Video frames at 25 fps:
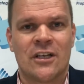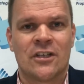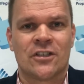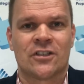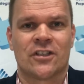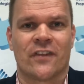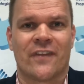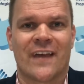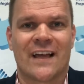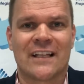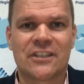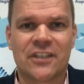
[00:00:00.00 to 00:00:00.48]

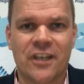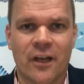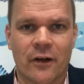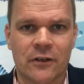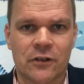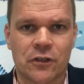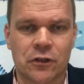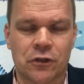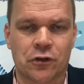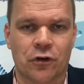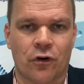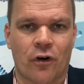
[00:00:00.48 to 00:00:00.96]
So that's
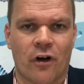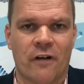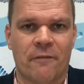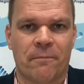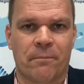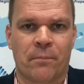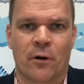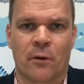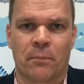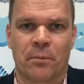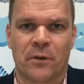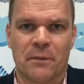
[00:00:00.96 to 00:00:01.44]
going to
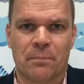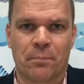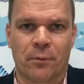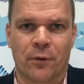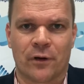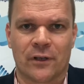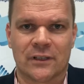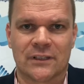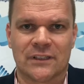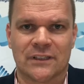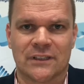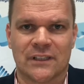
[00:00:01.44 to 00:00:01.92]
drive property
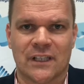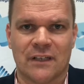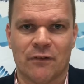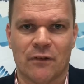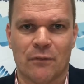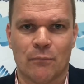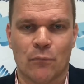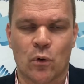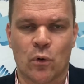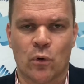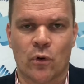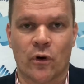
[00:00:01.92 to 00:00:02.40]
prices
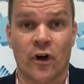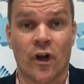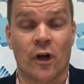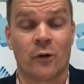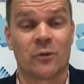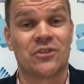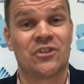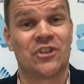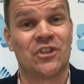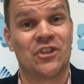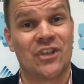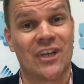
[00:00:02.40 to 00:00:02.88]
even more, and I
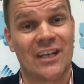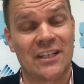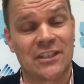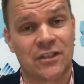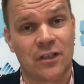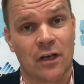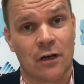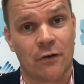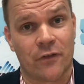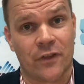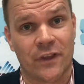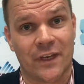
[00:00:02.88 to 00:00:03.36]
would
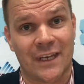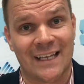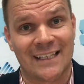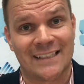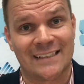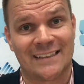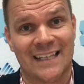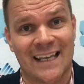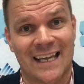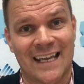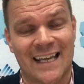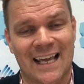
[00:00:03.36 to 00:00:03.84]
suggest over the
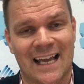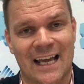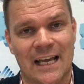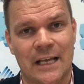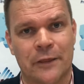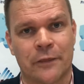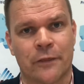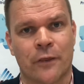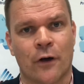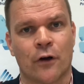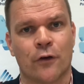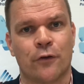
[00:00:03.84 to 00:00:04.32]
next
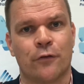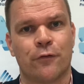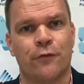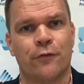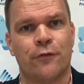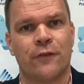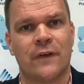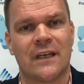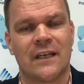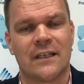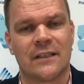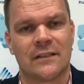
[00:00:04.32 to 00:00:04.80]
decade, those
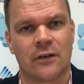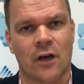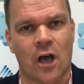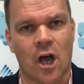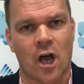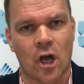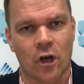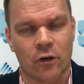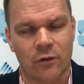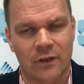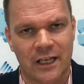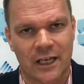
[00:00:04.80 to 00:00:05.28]
figures are
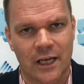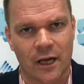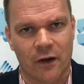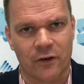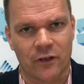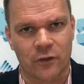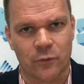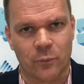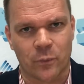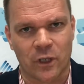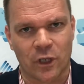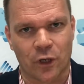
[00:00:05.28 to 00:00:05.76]
only
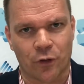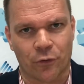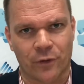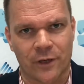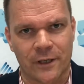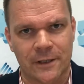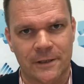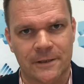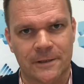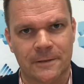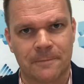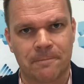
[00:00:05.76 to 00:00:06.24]
going to
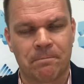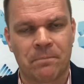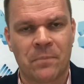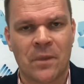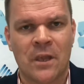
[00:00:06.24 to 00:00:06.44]
increase.